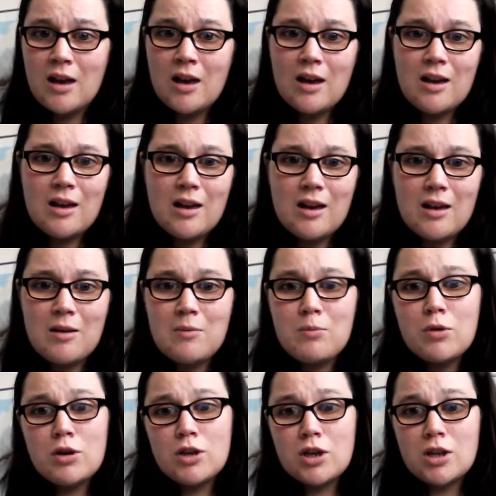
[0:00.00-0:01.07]
Um but
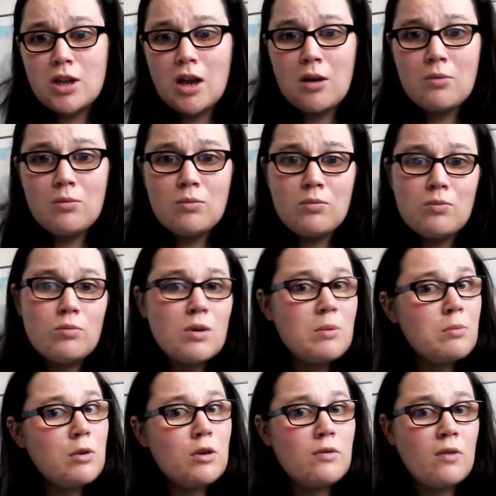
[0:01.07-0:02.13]
you know, we move
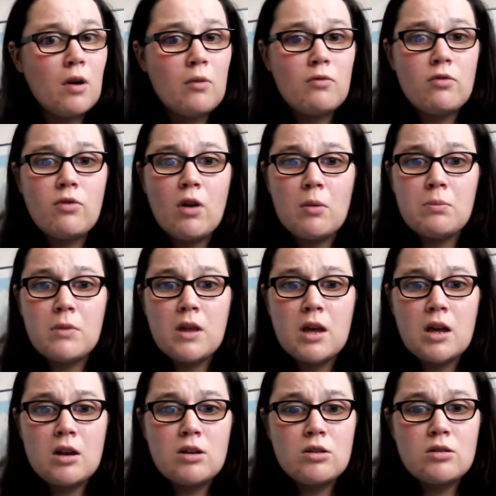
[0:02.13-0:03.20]
on from there
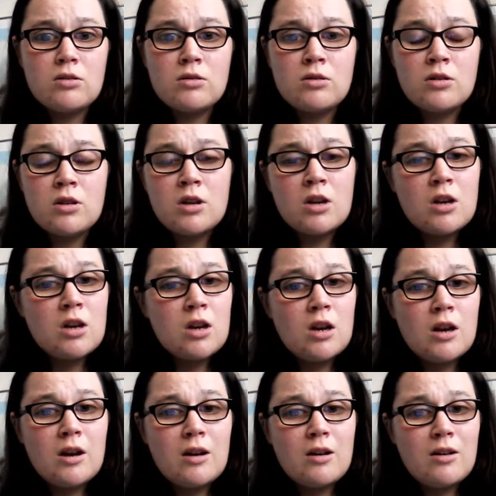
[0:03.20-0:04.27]
and
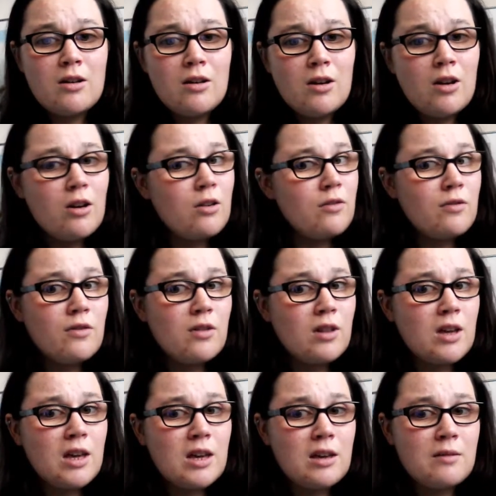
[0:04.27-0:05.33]

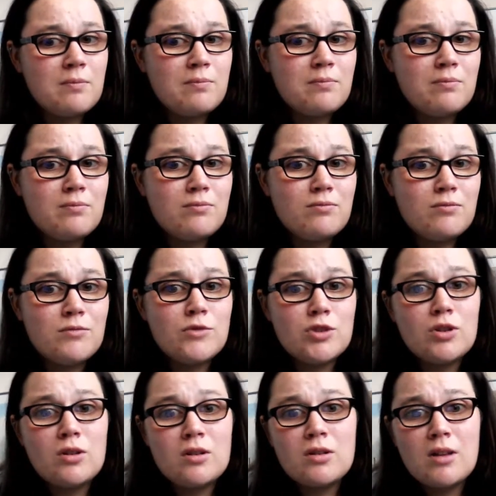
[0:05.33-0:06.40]
hopefully something
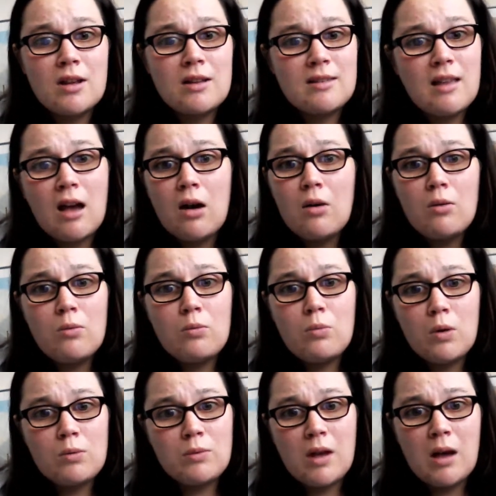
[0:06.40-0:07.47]
like that won't
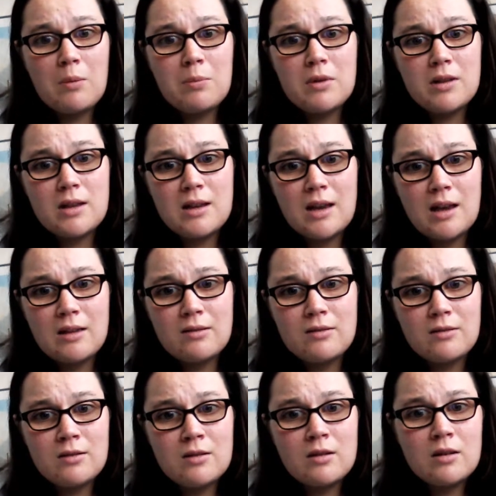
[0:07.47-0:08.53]
happen again.
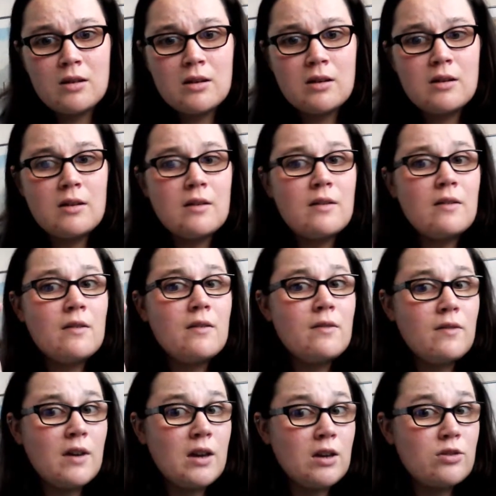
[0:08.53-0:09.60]

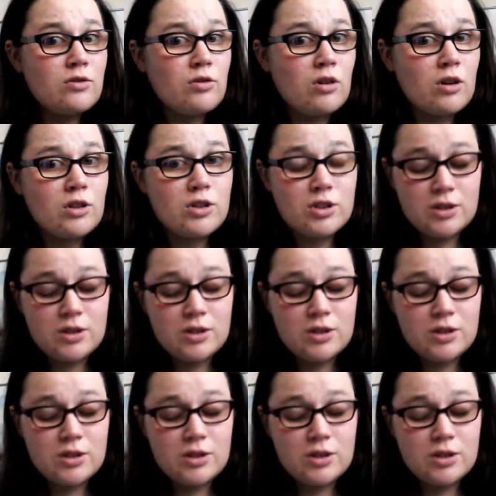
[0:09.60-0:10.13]
Fingers crossed.